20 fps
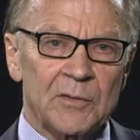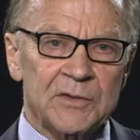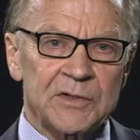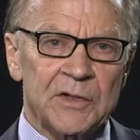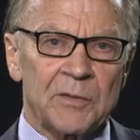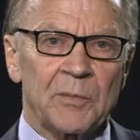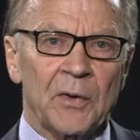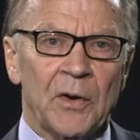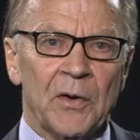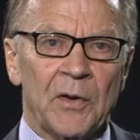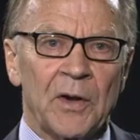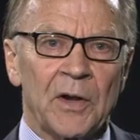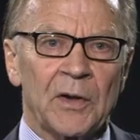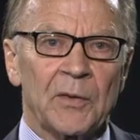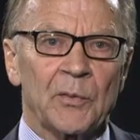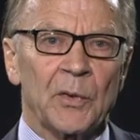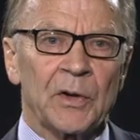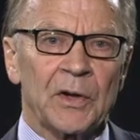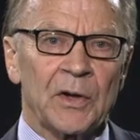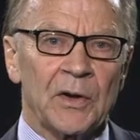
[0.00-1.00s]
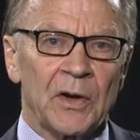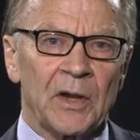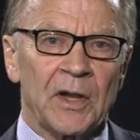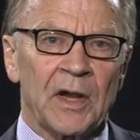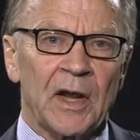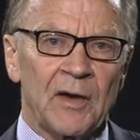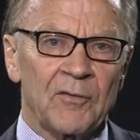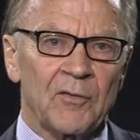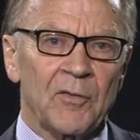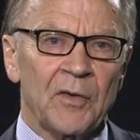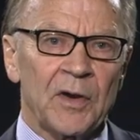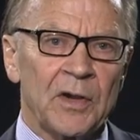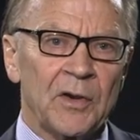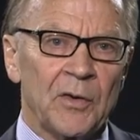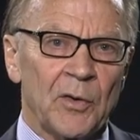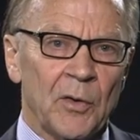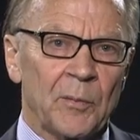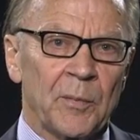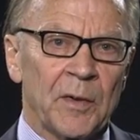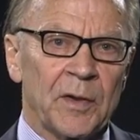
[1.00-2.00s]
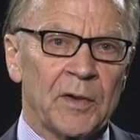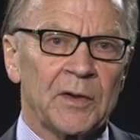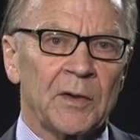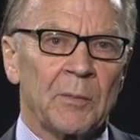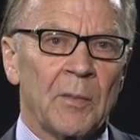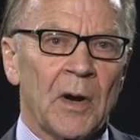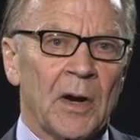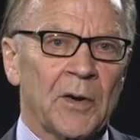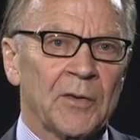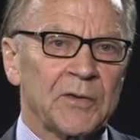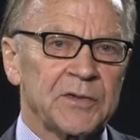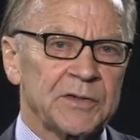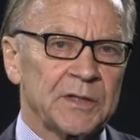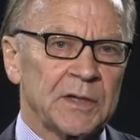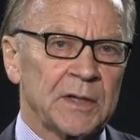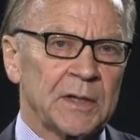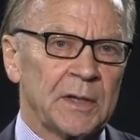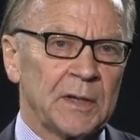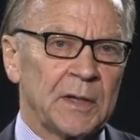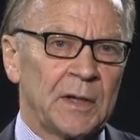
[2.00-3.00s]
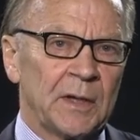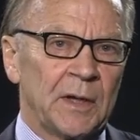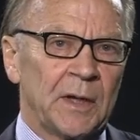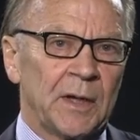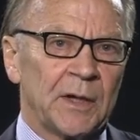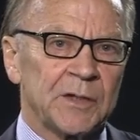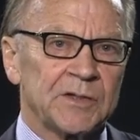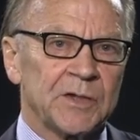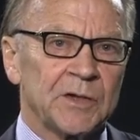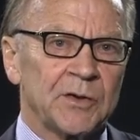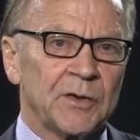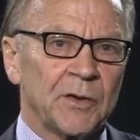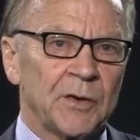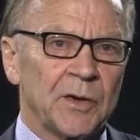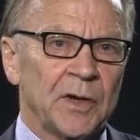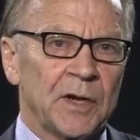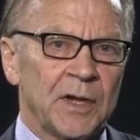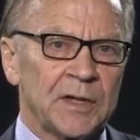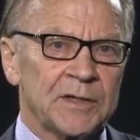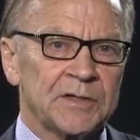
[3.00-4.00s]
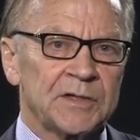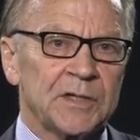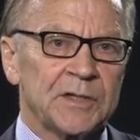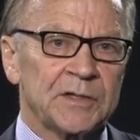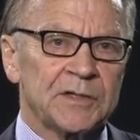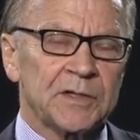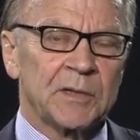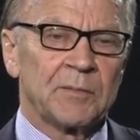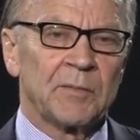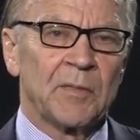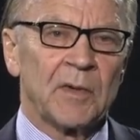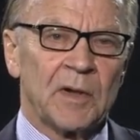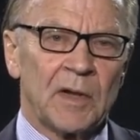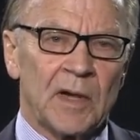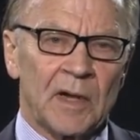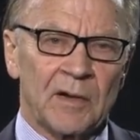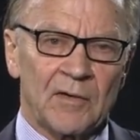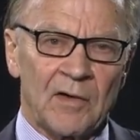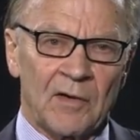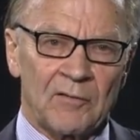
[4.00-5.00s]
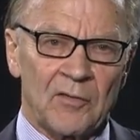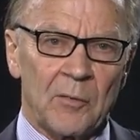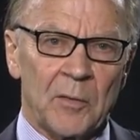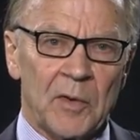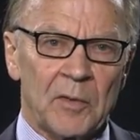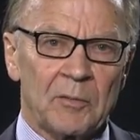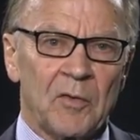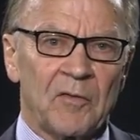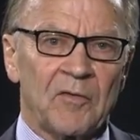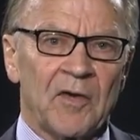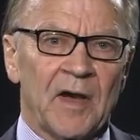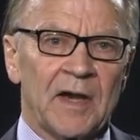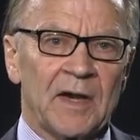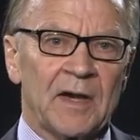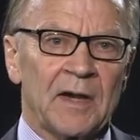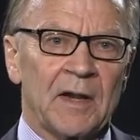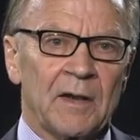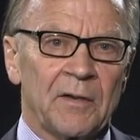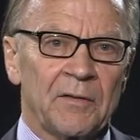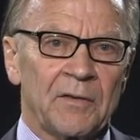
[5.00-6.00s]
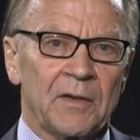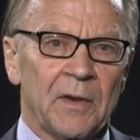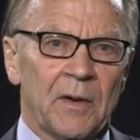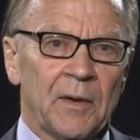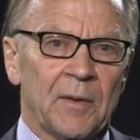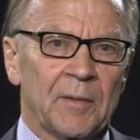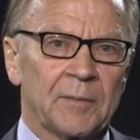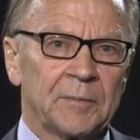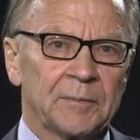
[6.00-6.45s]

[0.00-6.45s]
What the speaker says: was the period when nearly every European democracy instituted its system of government-provided health care.